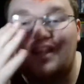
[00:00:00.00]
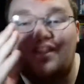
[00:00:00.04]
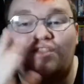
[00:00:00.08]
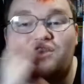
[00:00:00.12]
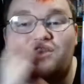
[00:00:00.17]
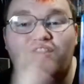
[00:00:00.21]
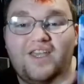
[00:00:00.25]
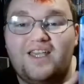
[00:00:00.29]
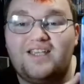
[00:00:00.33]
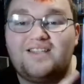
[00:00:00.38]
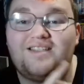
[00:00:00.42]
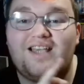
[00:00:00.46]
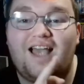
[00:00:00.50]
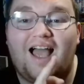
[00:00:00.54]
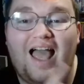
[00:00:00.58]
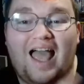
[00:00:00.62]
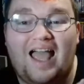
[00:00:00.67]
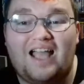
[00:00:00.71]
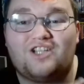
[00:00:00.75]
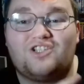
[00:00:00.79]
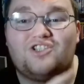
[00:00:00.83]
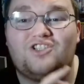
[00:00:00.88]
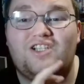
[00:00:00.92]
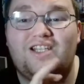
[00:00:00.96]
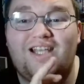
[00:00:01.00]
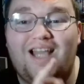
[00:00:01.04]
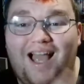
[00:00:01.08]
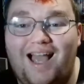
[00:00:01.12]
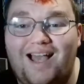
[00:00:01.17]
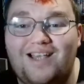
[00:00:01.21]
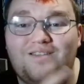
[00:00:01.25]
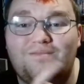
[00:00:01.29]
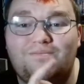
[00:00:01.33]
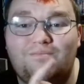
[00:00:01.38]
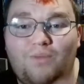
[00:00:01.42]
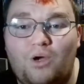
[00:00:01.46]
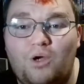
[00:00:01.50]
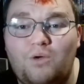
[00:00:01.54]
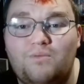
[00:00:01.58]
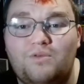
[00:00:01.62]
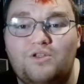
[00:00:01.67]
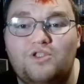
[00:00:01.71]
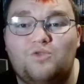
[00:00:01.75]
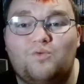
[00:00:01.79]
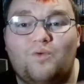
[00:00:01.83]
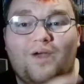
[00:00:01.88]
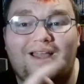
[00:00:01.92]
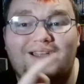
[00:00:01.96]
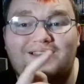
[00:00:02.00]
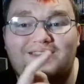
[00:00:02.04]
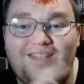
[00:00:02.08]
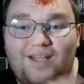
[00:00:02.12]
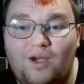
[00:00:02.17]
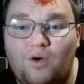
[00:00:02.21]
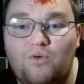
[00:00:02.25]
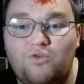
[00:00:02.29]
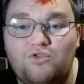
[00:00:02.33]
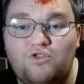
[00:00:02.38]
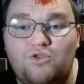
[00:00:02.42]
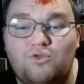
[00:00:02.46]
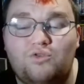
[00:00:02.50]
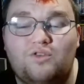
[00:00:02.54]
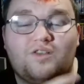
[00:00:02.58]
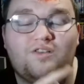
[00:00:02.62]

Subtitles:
This actually has moments where it tells you